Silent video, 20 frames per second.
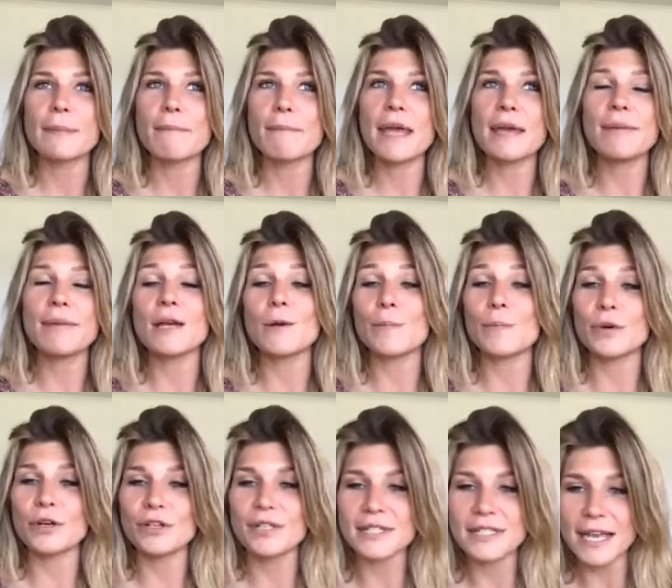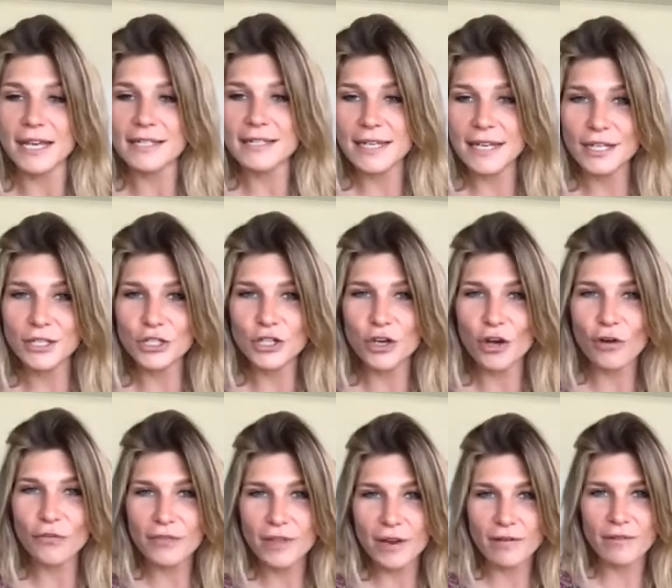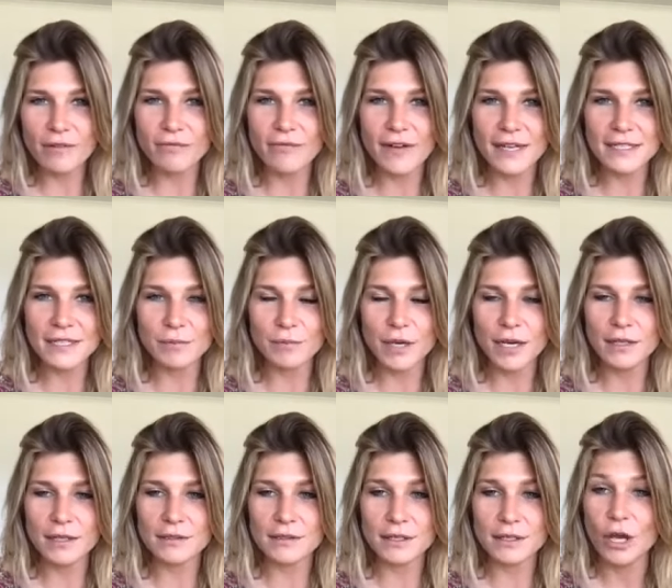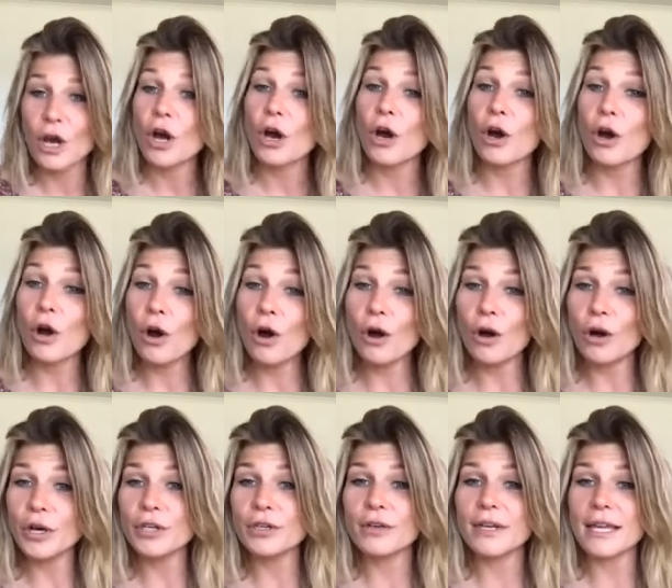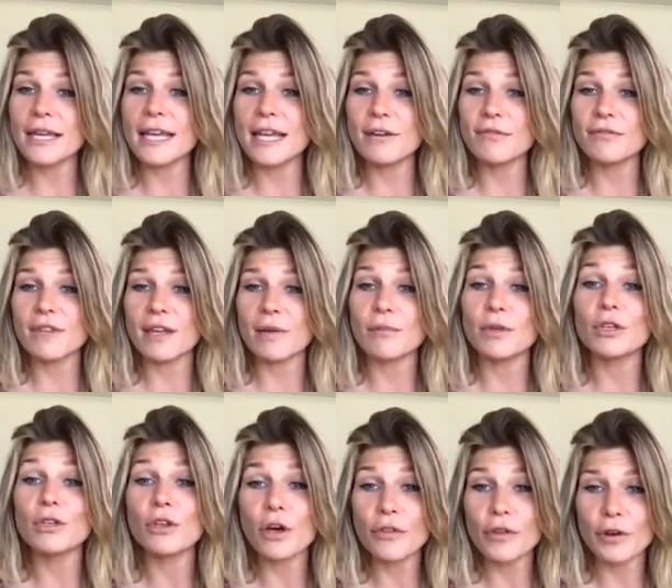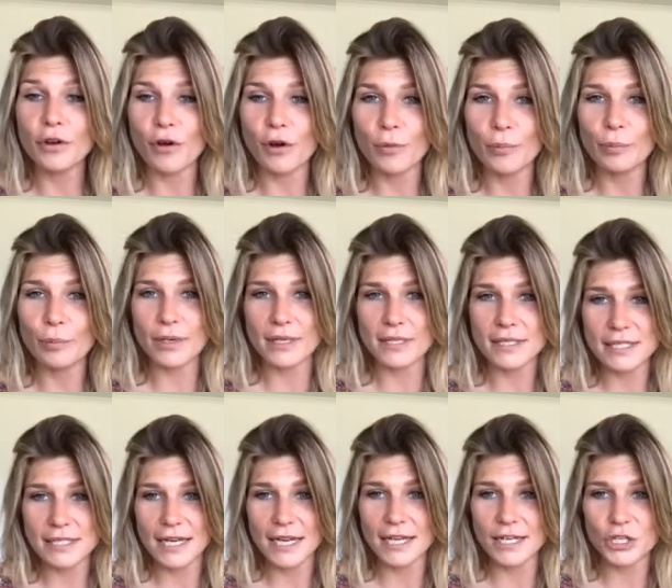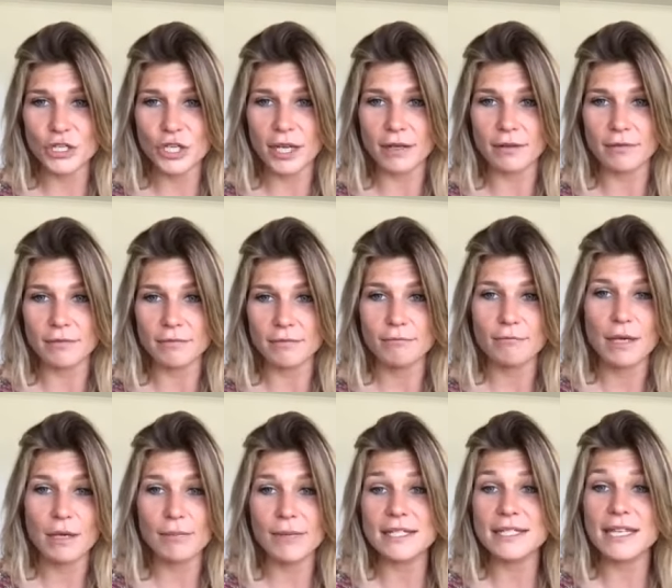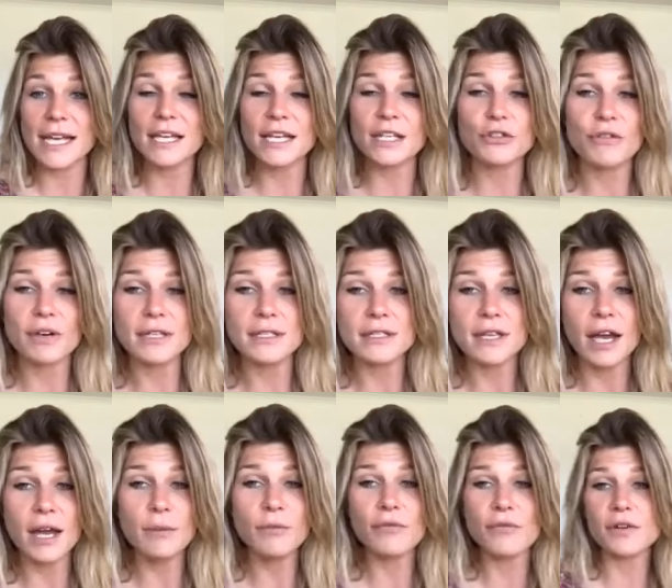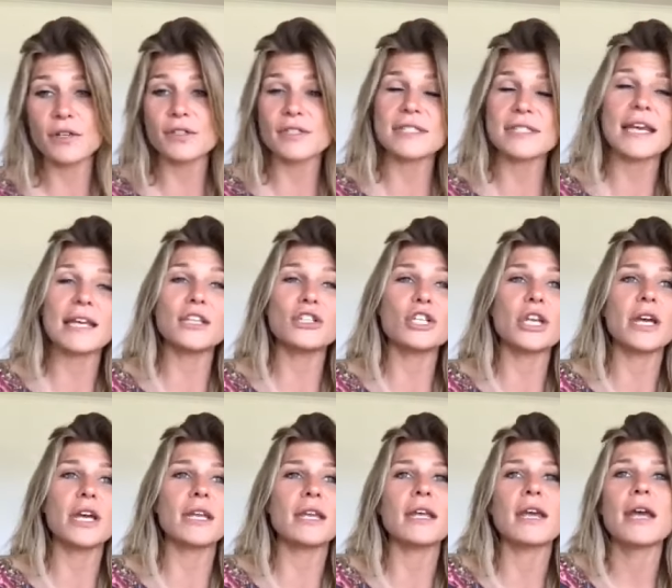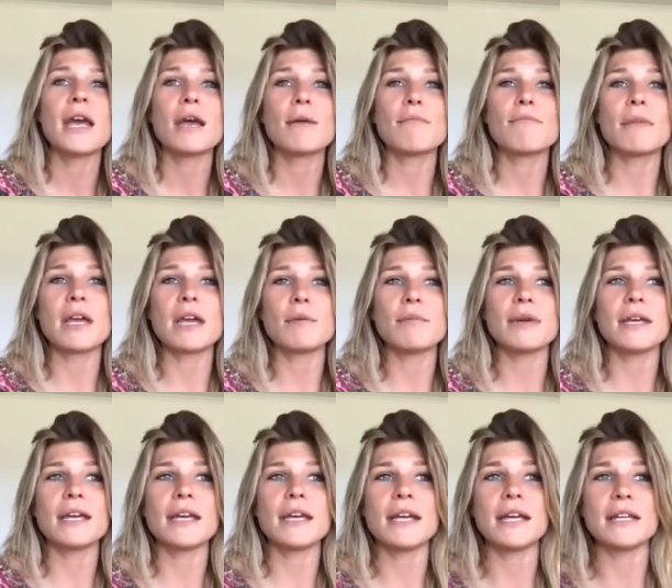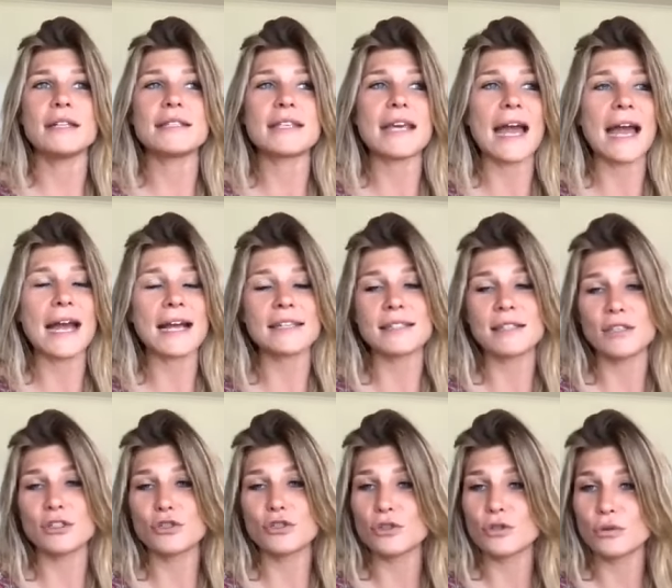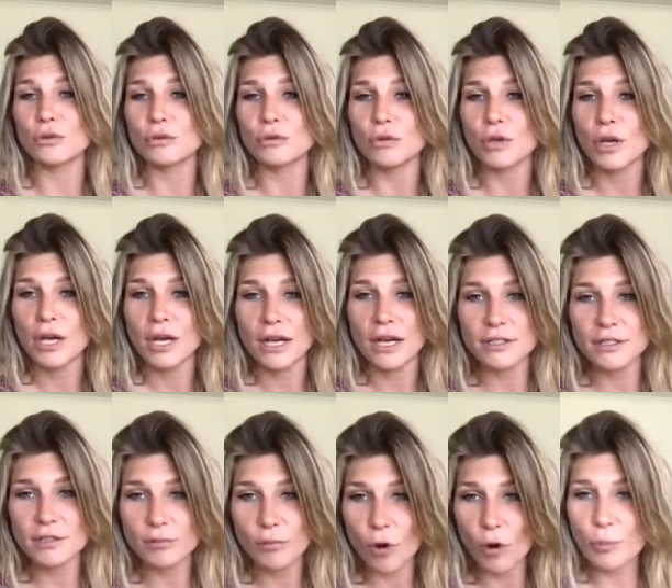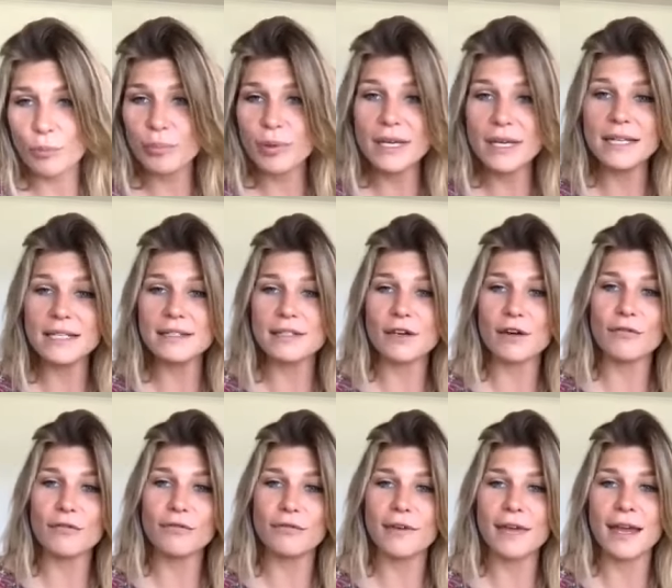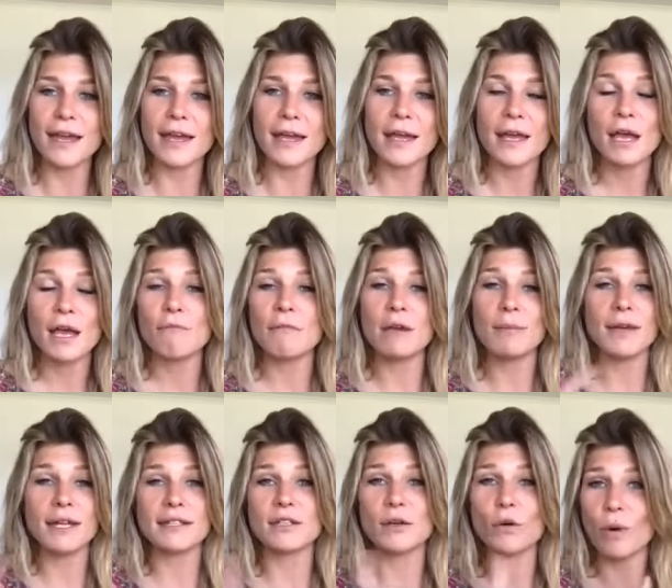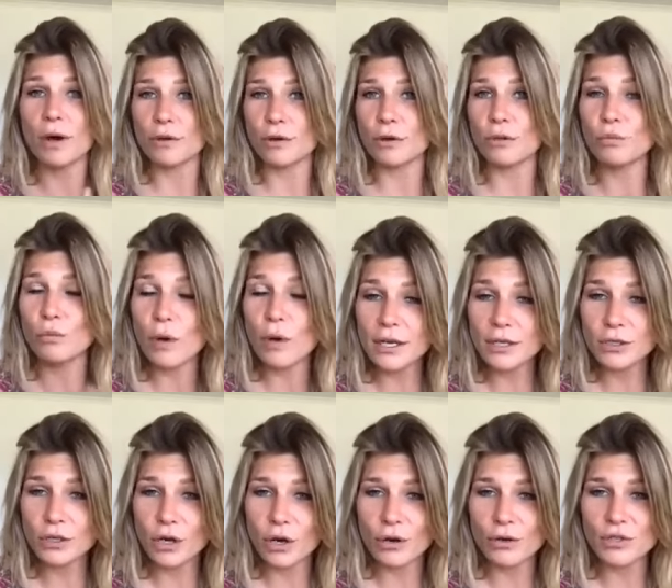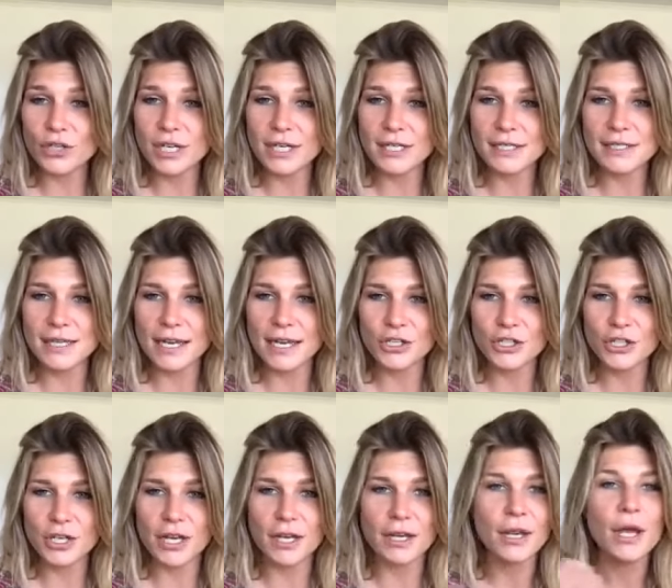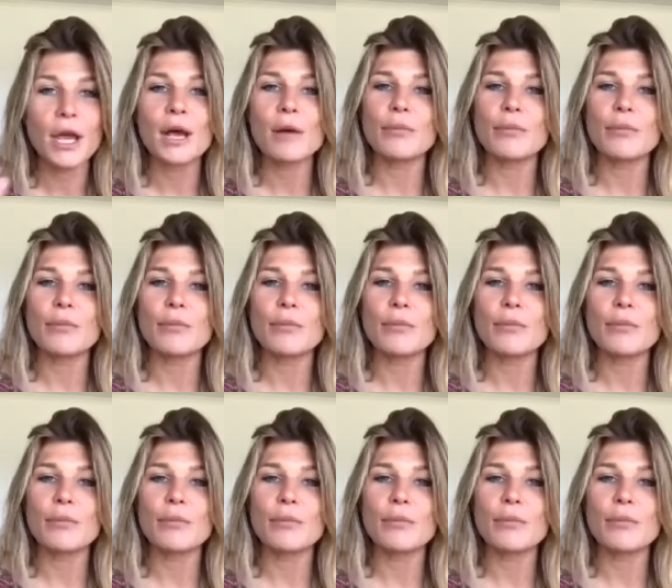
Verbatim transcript: maybe a percentage of their investment, or you can give them another compensation. Maybe it's extra time for a session, maybe it's access to a small piece of it, maybe it's a one-on-one coaching session,